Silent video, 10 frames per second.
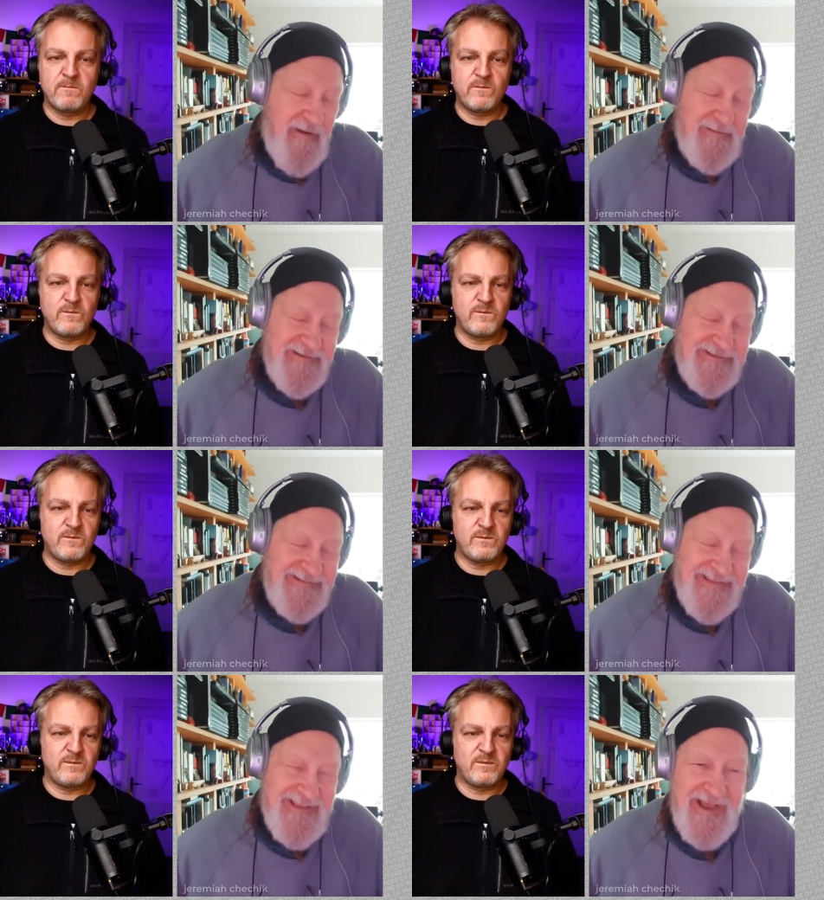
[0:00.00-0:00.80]

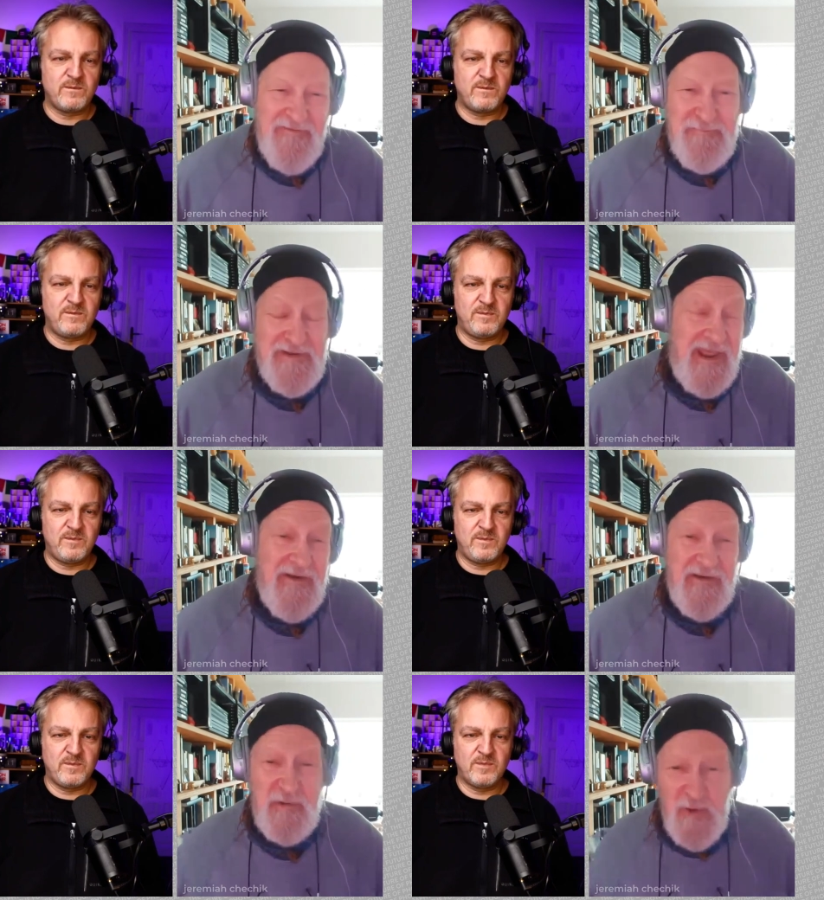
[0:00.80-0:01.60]
Speaker 1: honestly I've
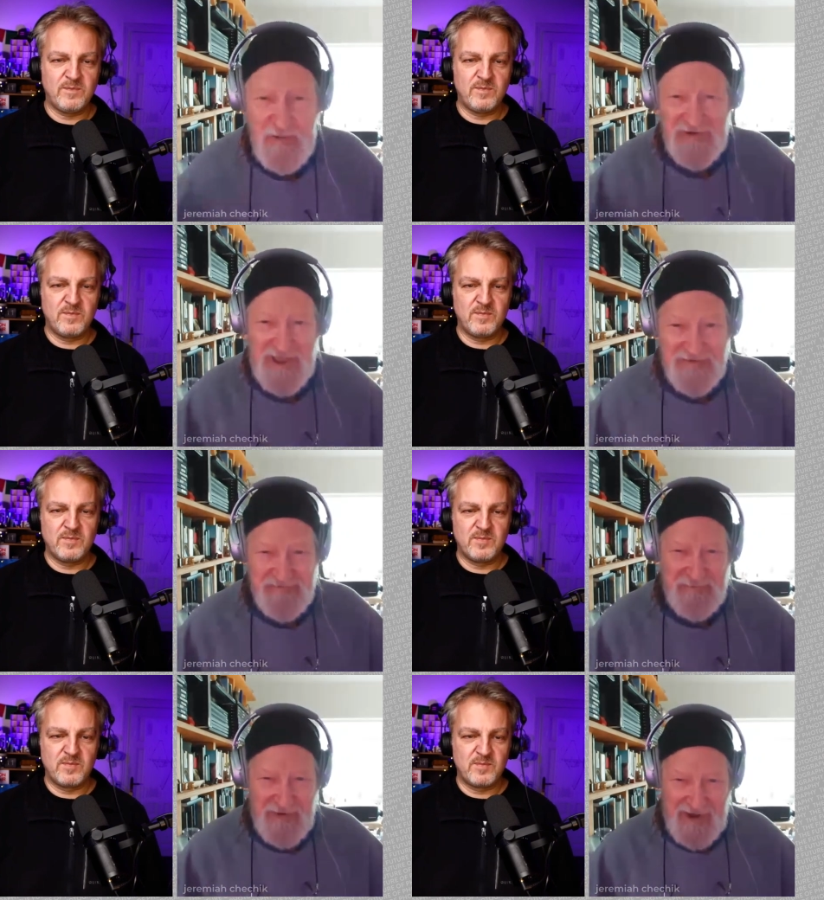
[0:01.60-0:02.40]
been at quote
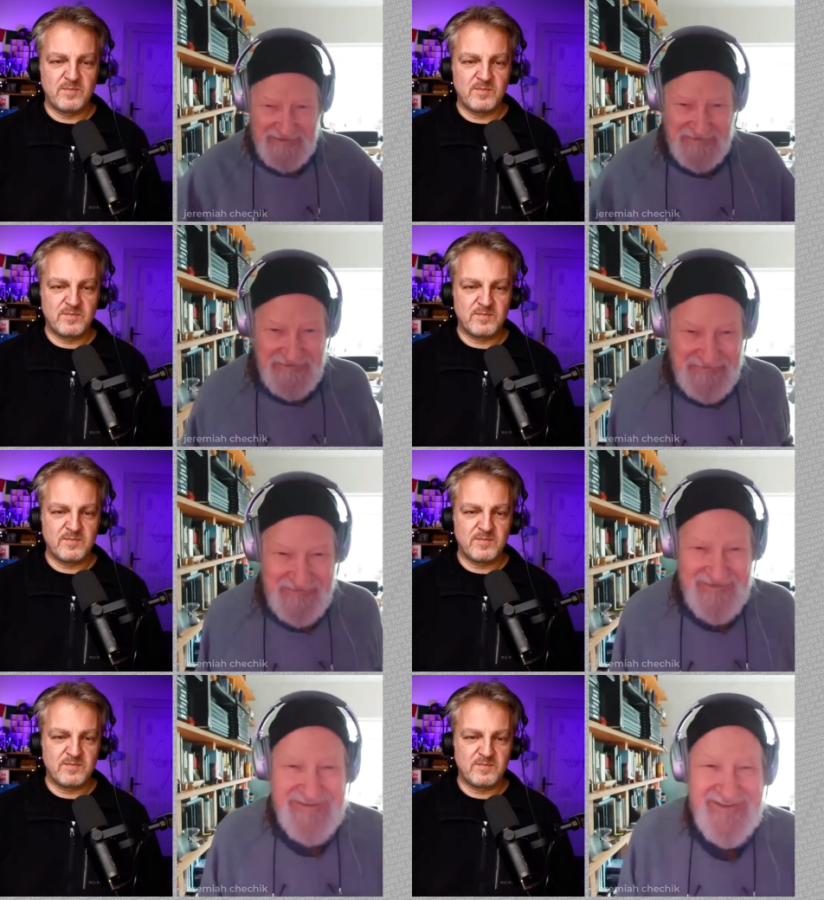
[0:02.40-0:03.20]
out of
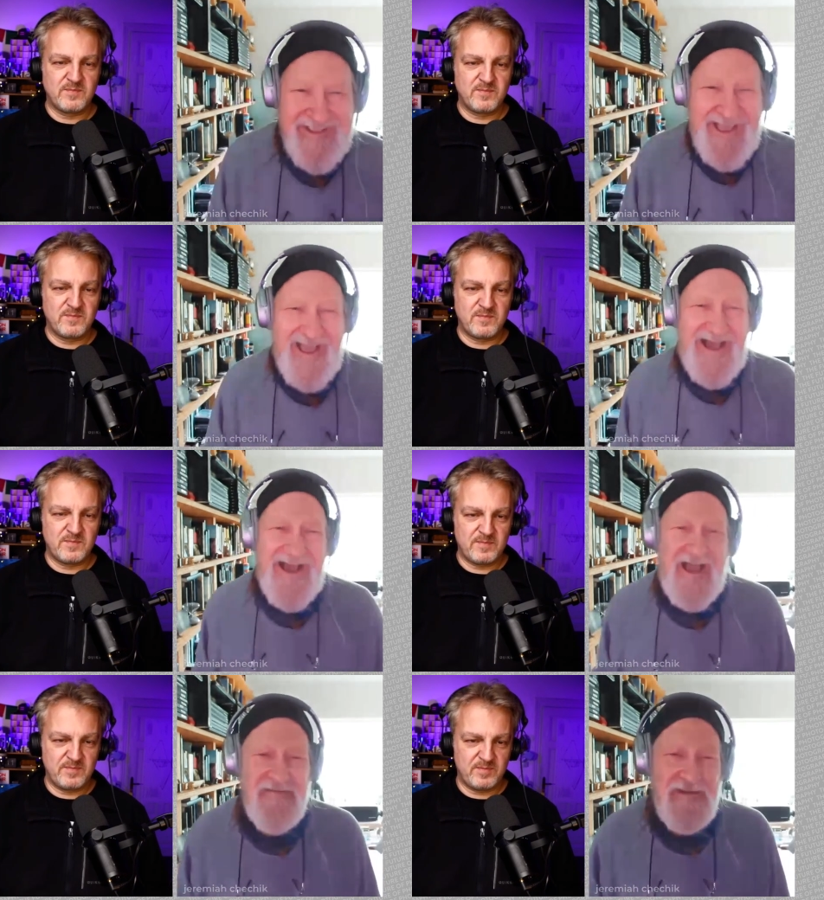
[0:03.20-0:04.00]
practice
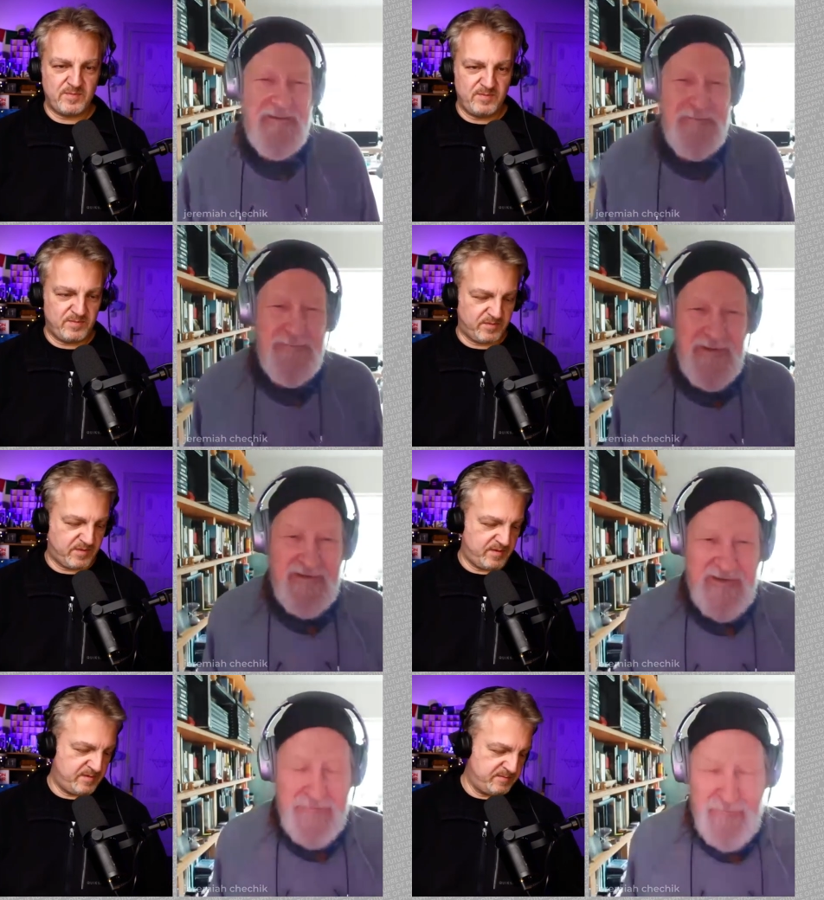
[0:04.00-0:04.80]
uh, having
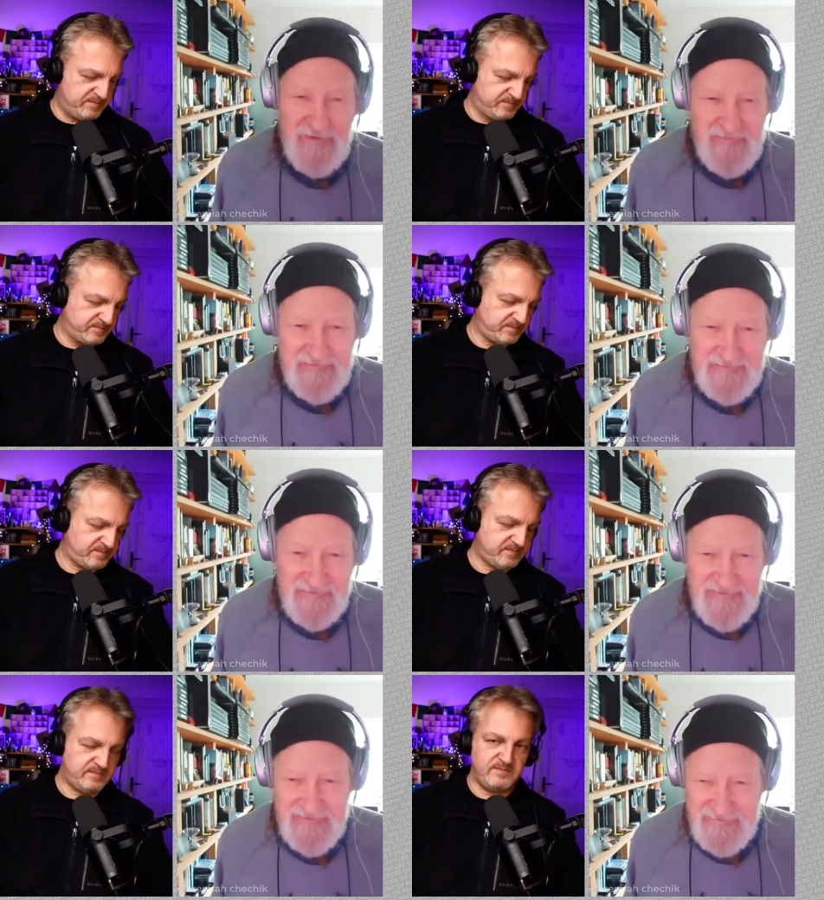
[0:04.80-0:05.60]
been
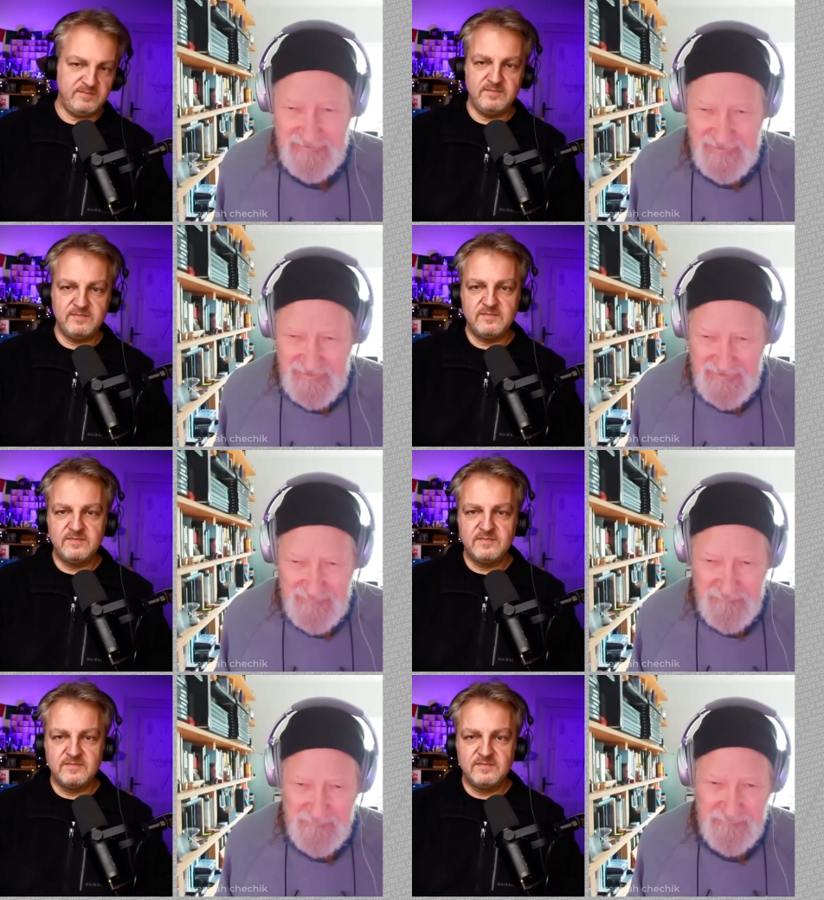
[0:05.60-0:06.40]
immersed in
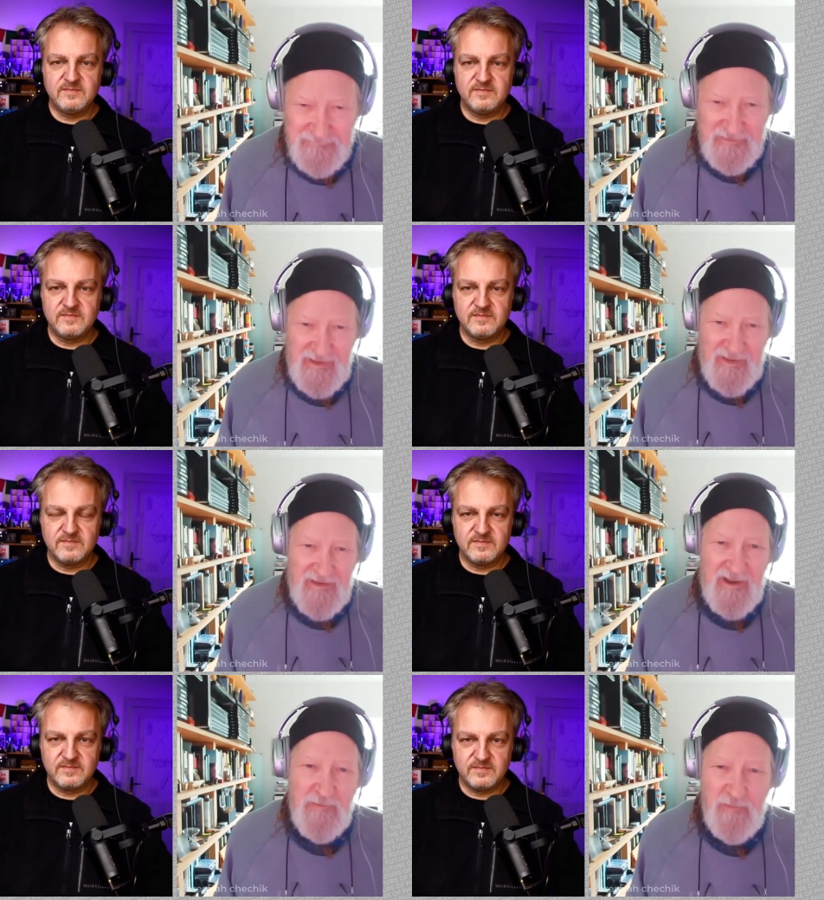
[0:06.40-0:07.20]
um, the
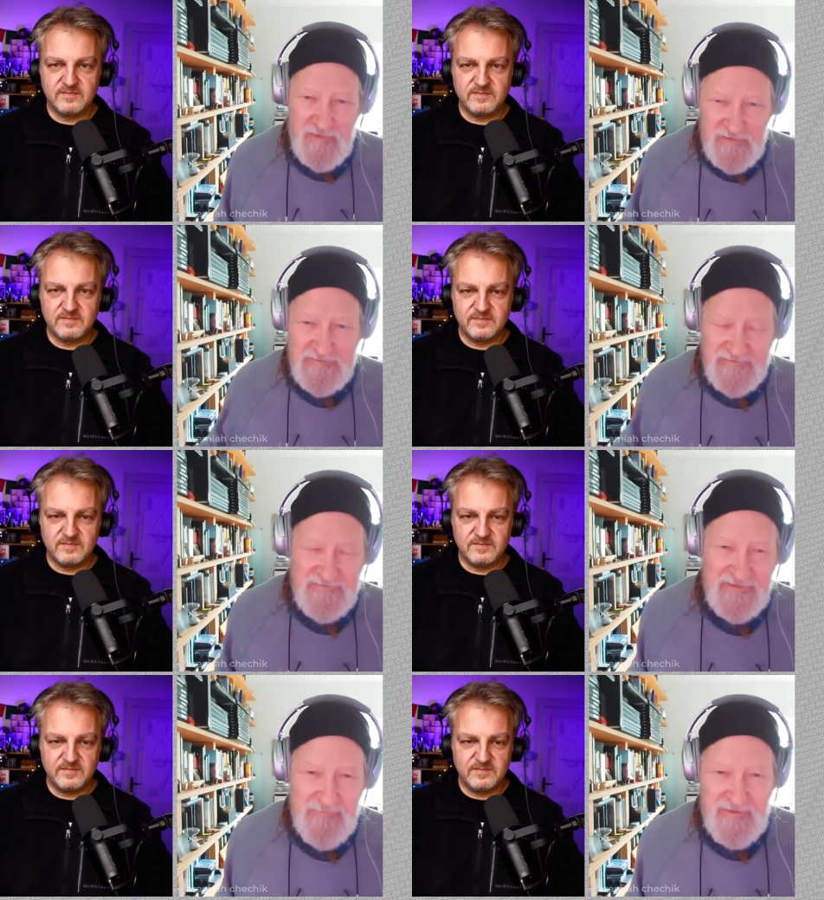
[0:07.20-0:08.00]
AI world,
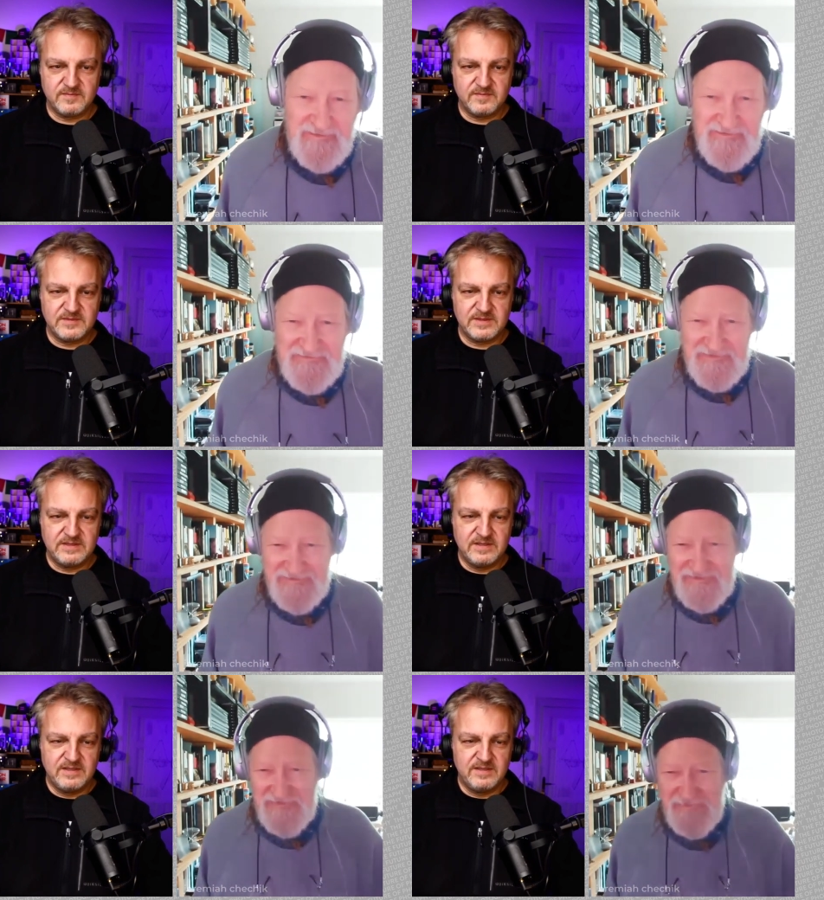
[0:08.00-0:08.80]
as anybody
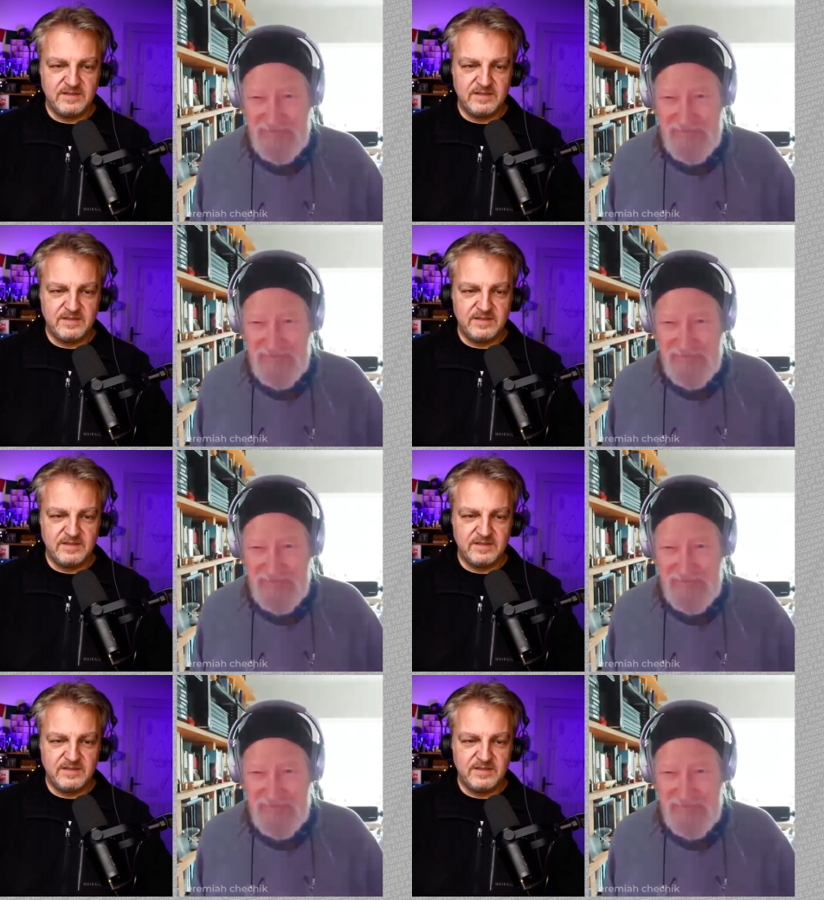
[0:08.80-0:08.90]
listening to this